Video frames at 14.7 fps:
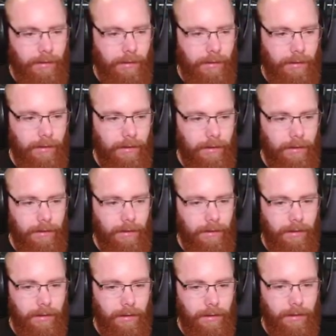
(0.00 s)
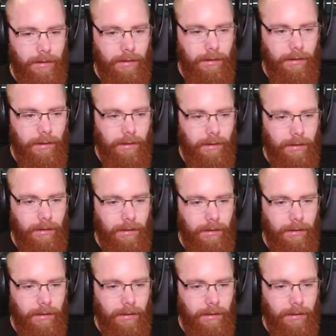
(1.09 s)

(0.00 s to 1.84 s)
[no speech]